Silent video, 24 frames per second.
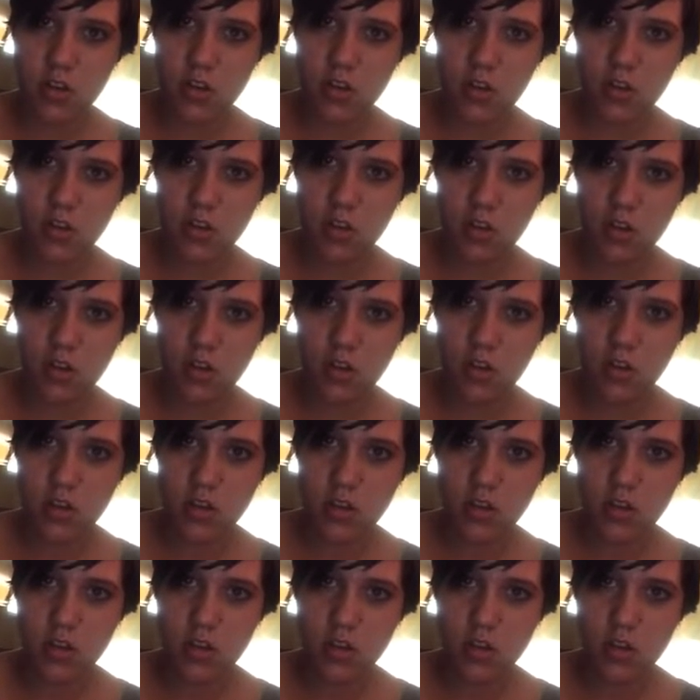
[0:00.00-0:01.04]

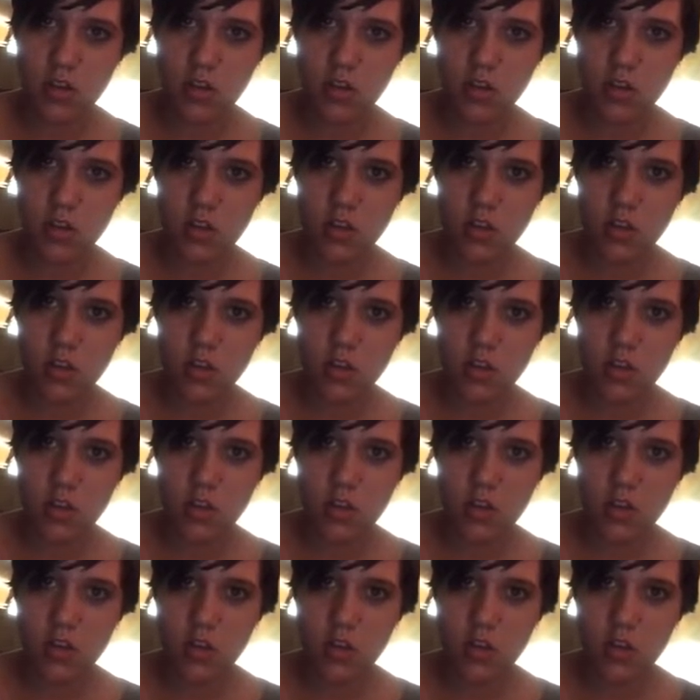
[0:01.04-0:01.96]
No one is speaking in this clip.